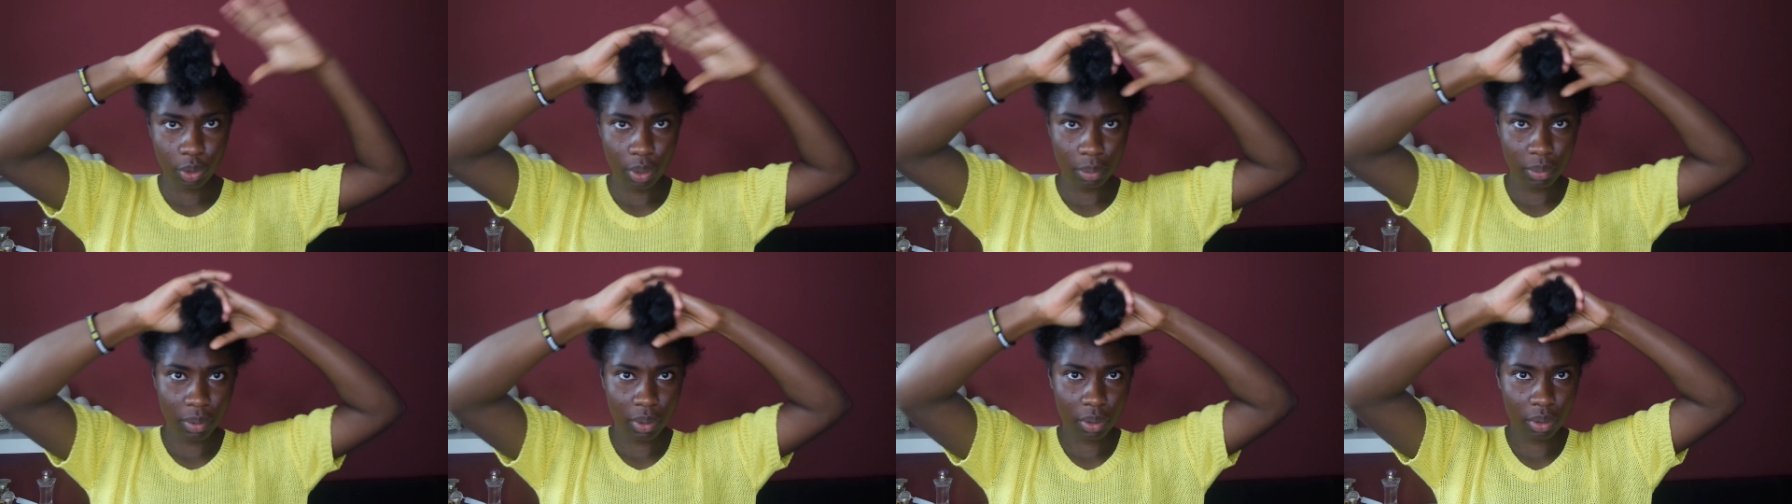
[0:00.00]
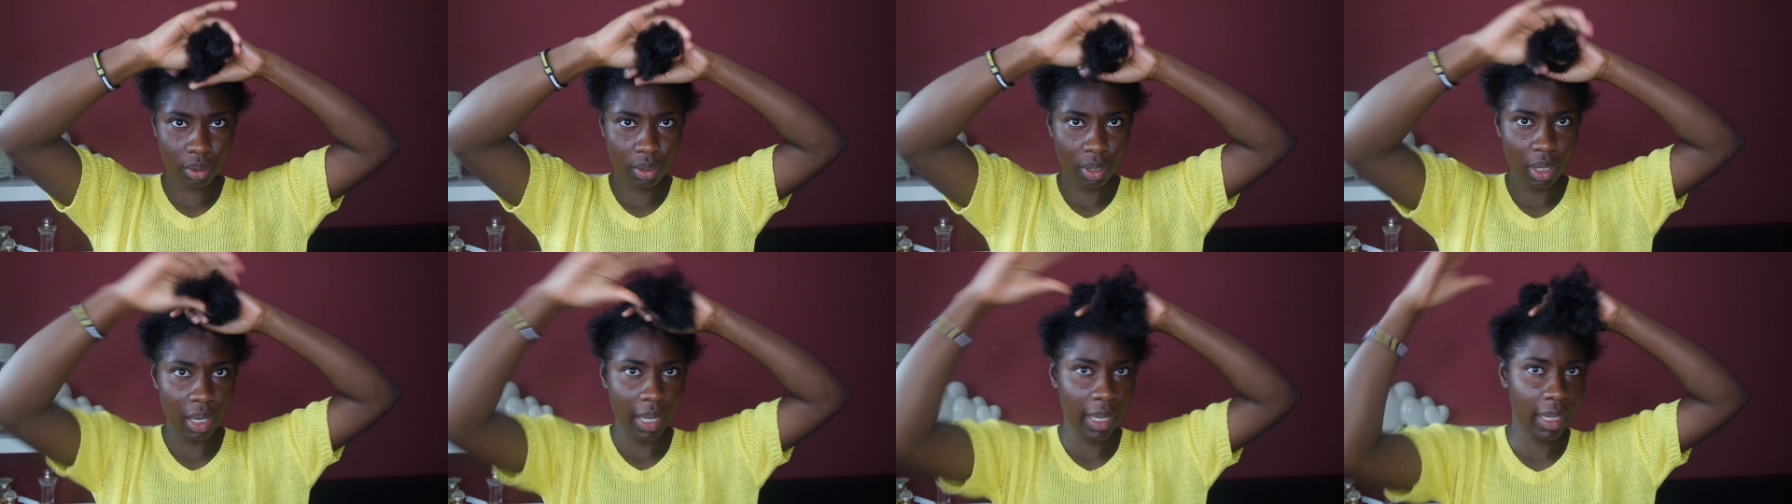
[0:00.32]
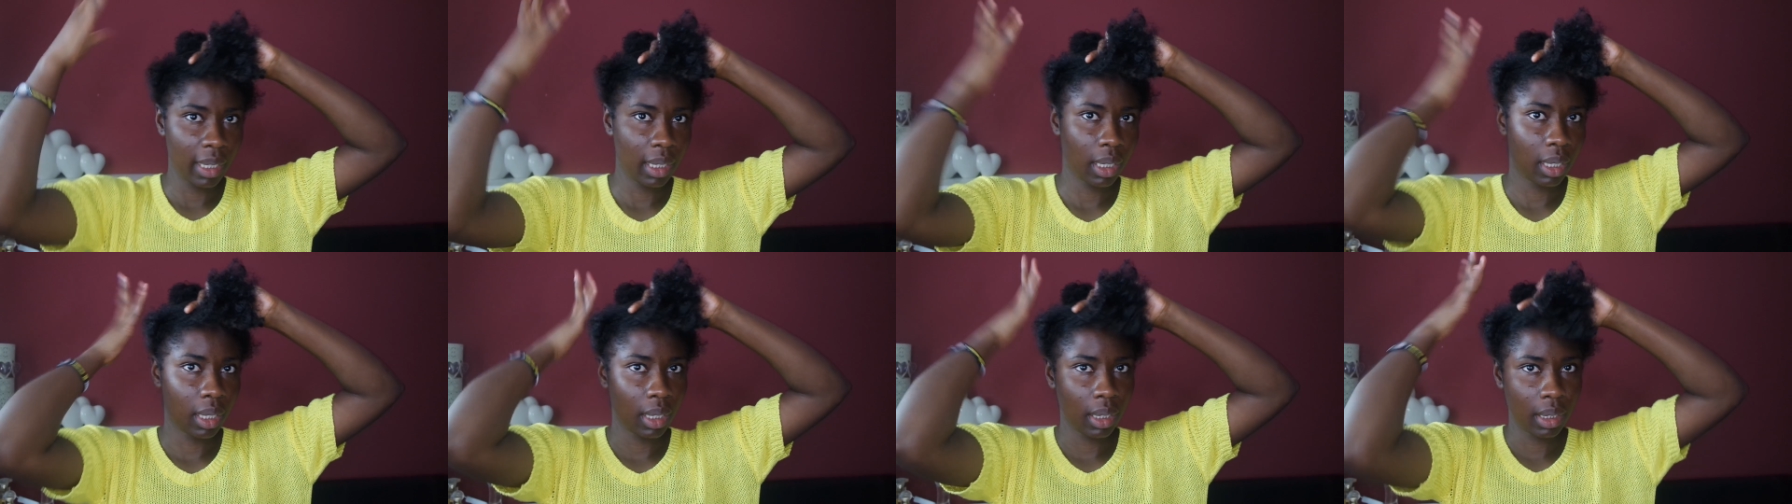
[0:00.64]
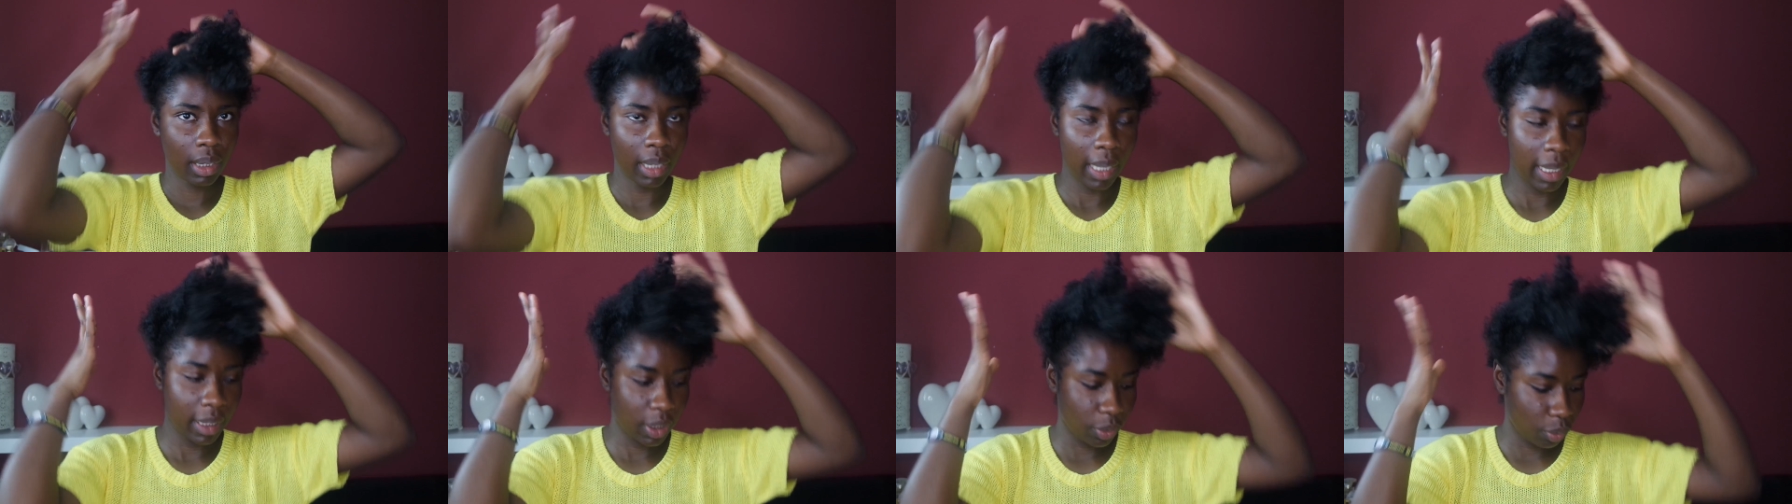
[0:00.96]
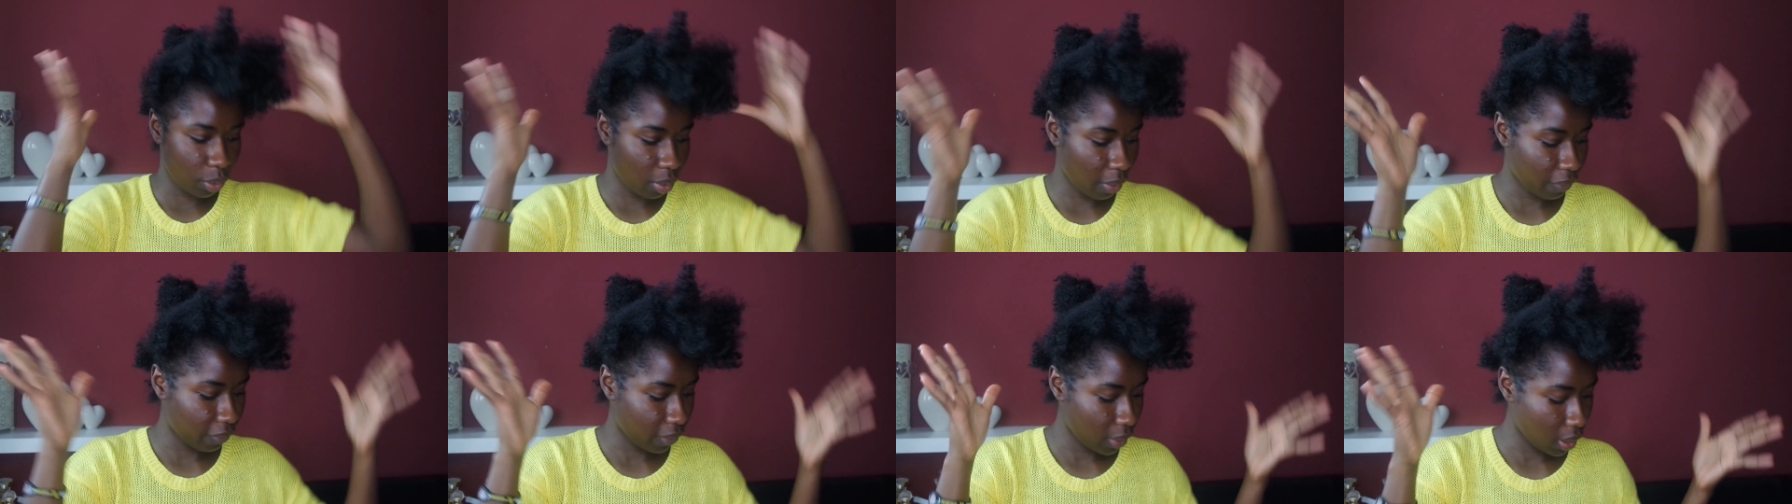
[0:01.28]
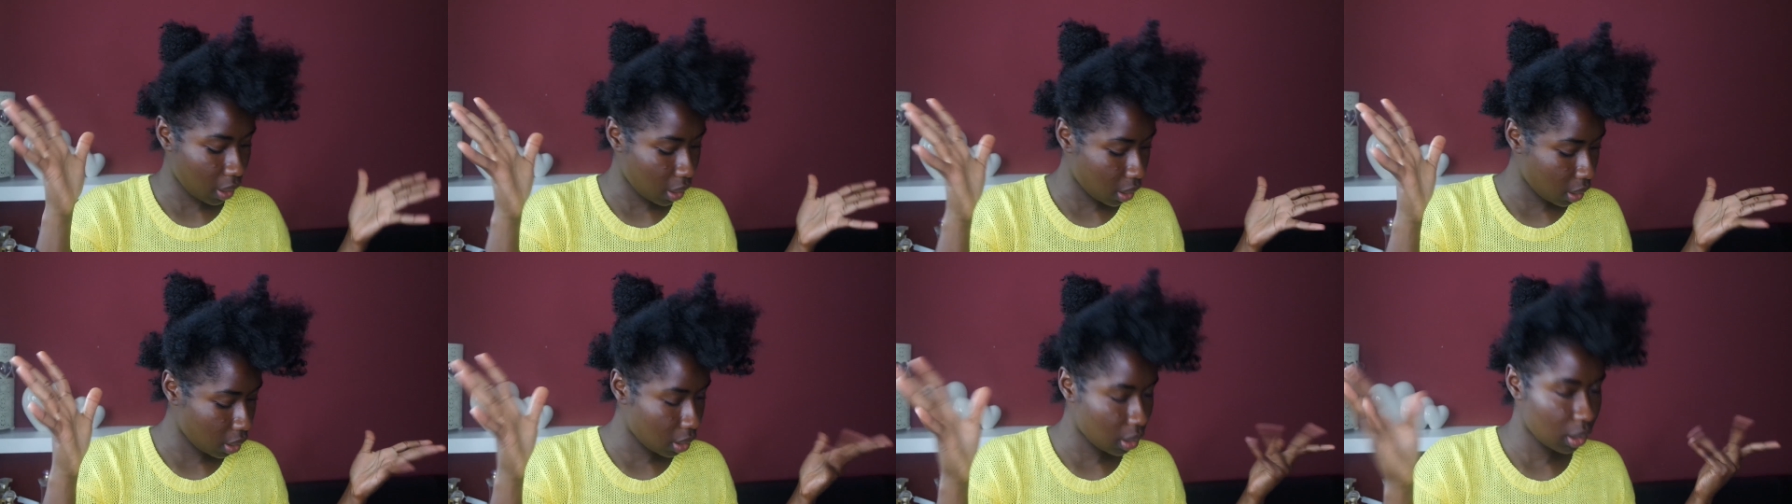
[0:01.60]
so I'm just gonna like gauge it with my
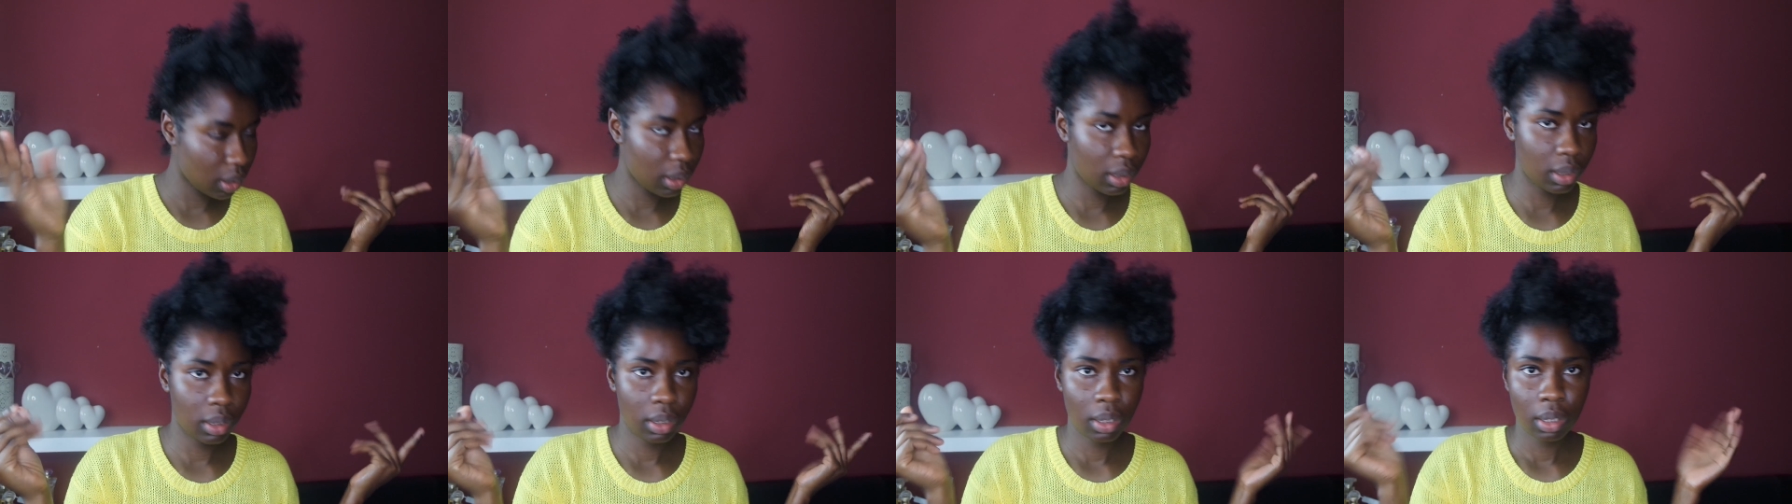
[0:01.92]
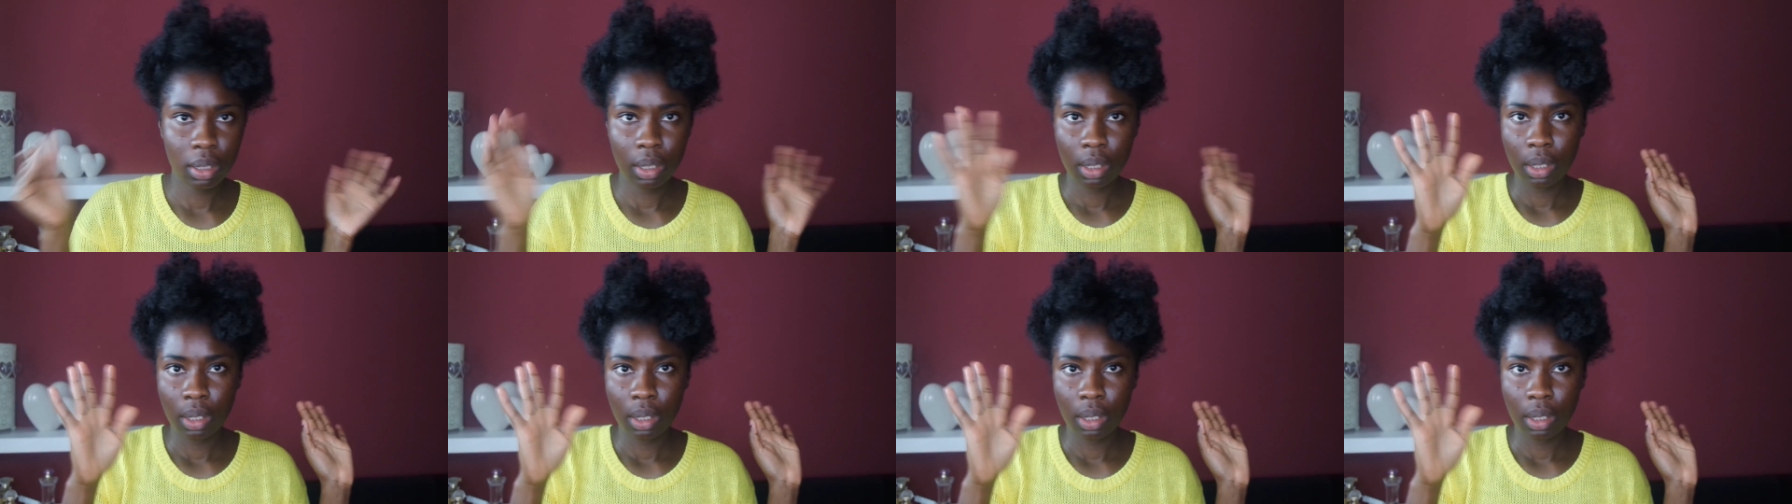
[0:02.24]
fingers